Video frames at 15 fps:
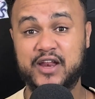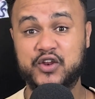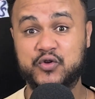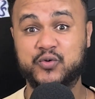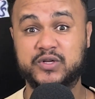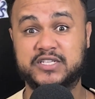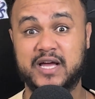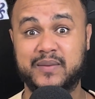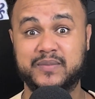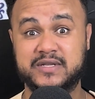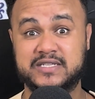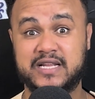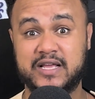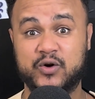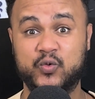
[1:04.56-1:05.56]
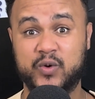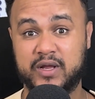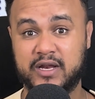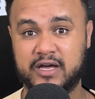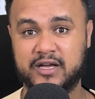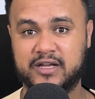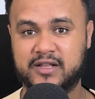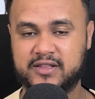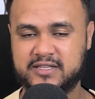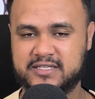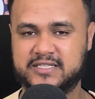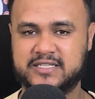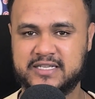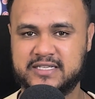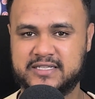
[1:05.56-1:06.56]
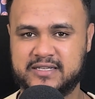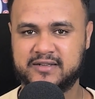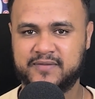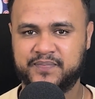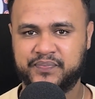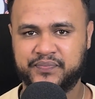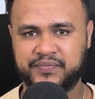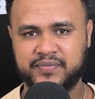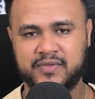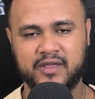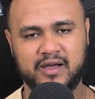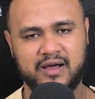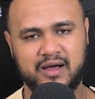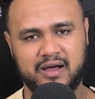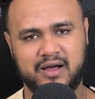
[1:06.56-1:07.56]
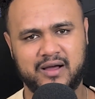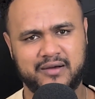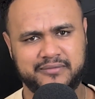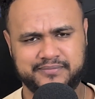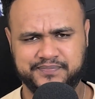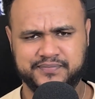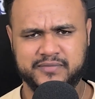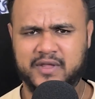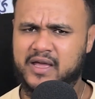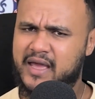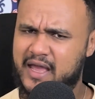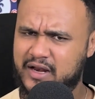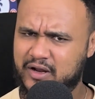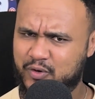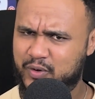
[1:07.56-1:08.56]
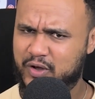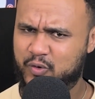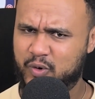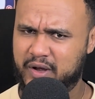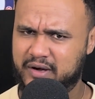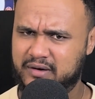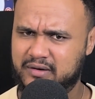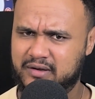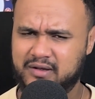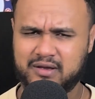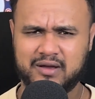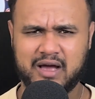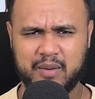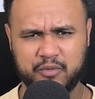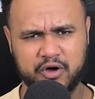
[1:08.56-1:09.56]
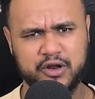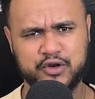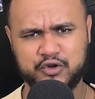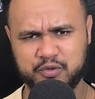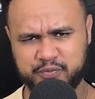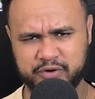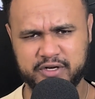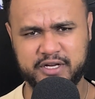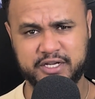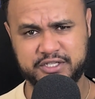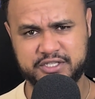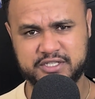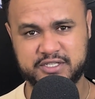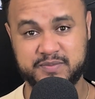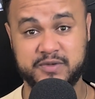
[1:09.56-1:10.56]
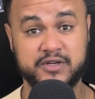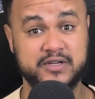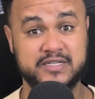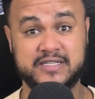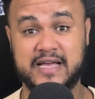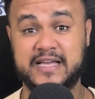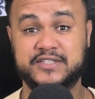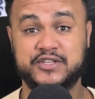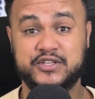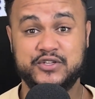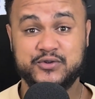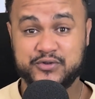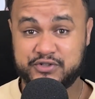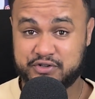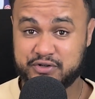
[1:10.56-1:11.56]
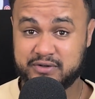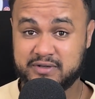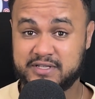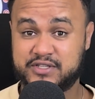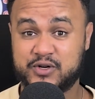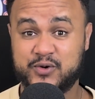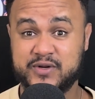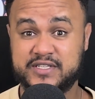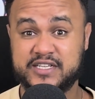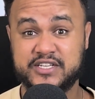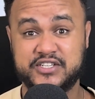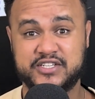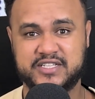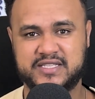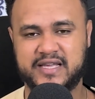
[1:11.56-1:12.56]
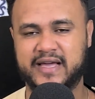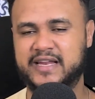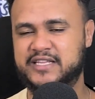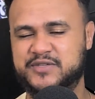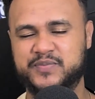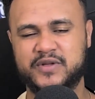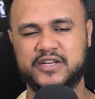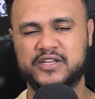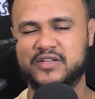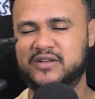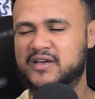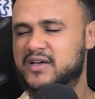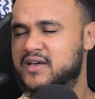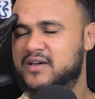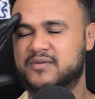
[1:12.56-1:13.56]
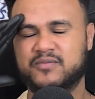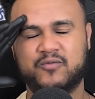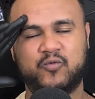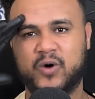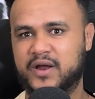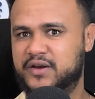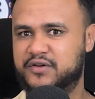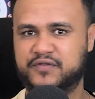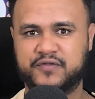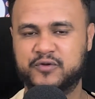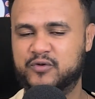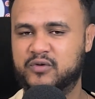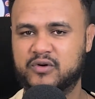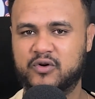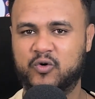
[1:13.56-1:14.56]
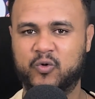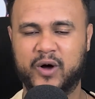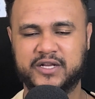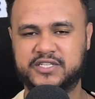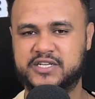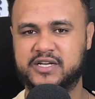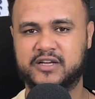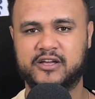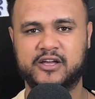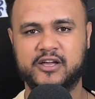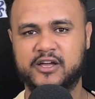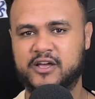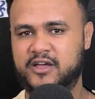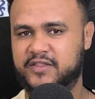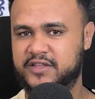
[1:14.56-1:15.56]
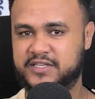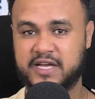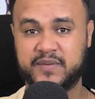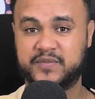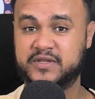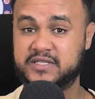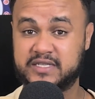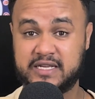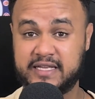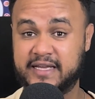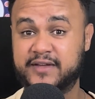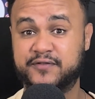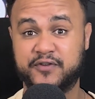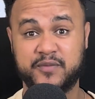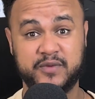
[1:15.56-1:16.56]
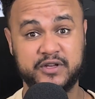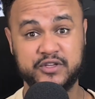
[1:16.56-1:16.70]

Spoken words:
new Champions League winner this season. And a quick one. I'm going to do predictions because as a neutral, it's always interesting. And it's been wonderful watching the Champions League from a